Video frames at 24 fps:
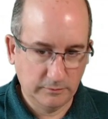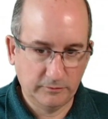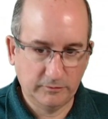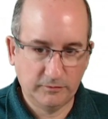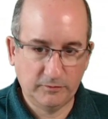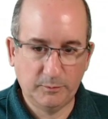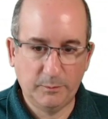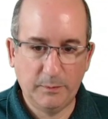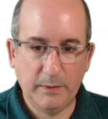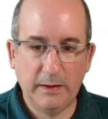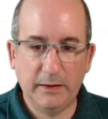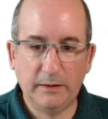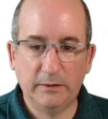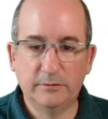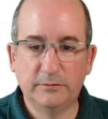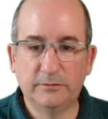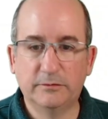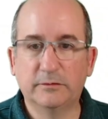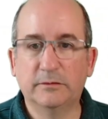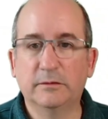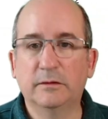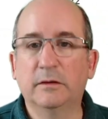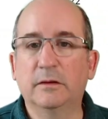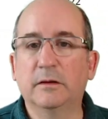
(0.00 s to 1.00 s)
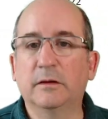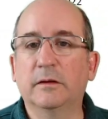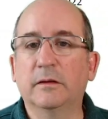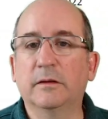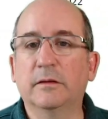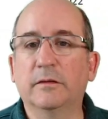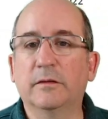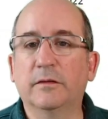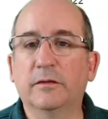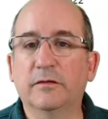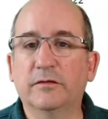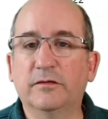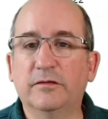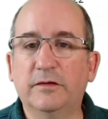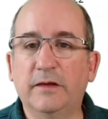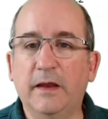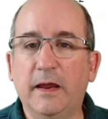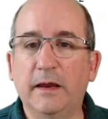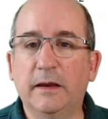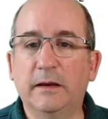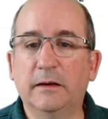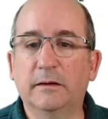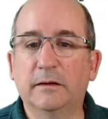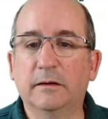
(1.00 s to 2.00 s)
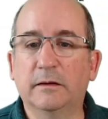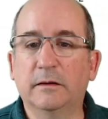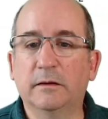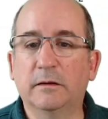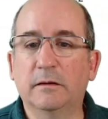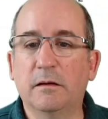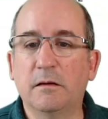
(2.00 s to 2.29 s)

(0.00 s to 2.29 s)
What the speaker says: space, the state,